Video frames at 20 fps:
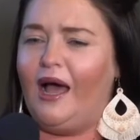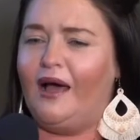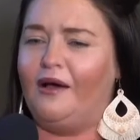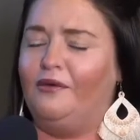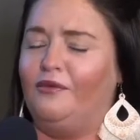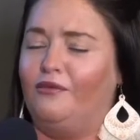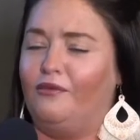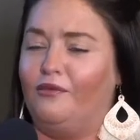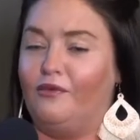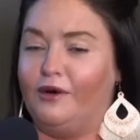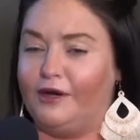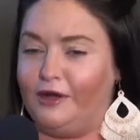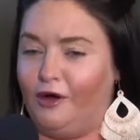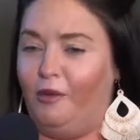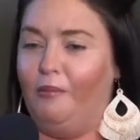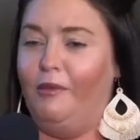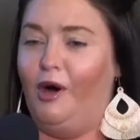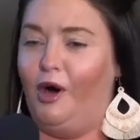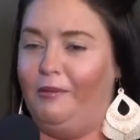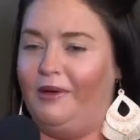
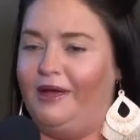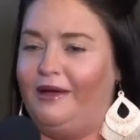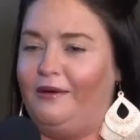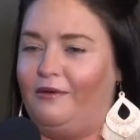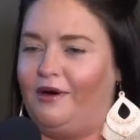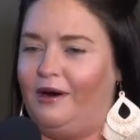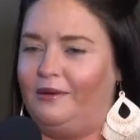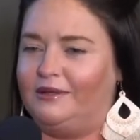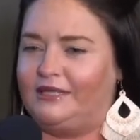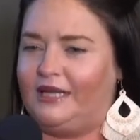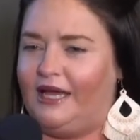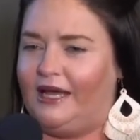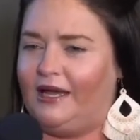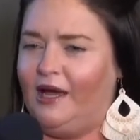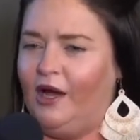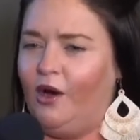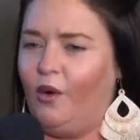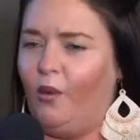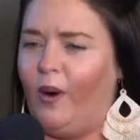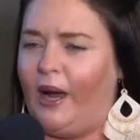real moment where I was like,
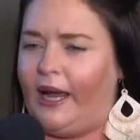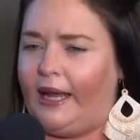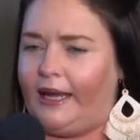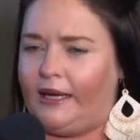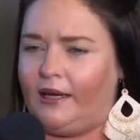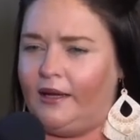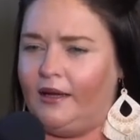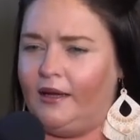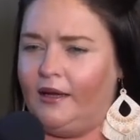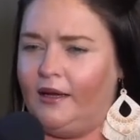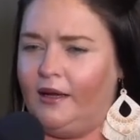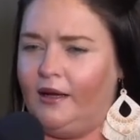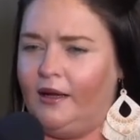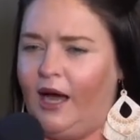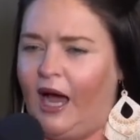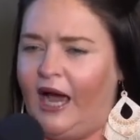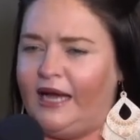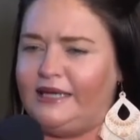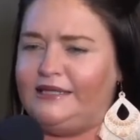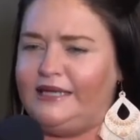wait,
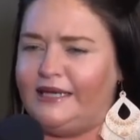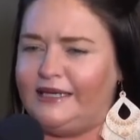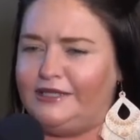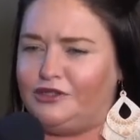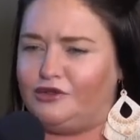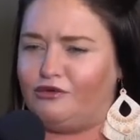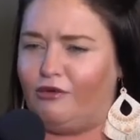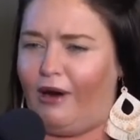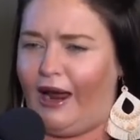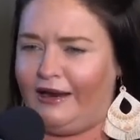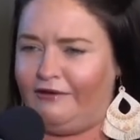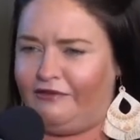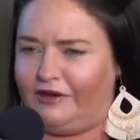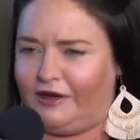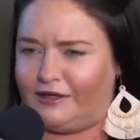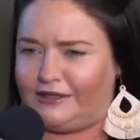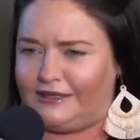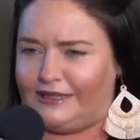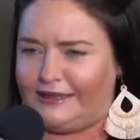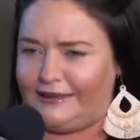I did drive
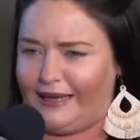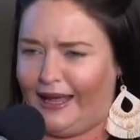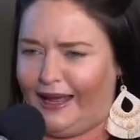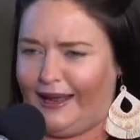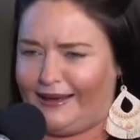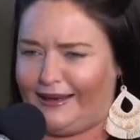here, didn't I?